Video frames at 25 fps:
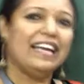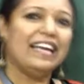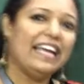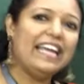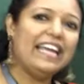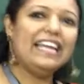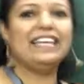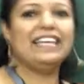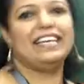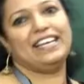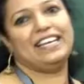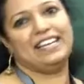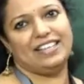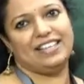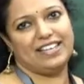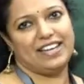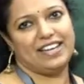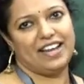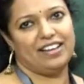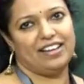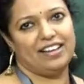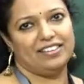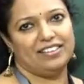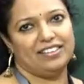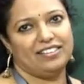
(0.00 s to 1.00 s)
in India.
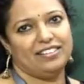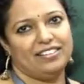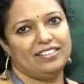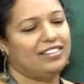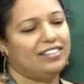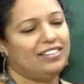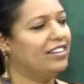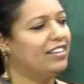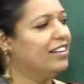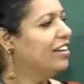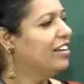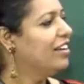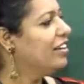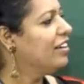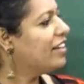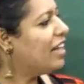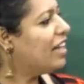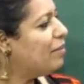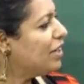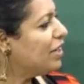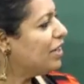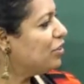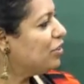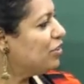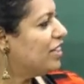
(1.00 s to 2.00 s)

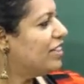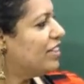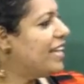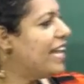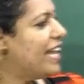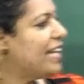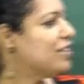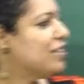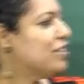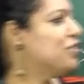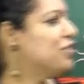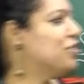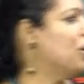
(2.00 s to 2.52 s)
Coming to the next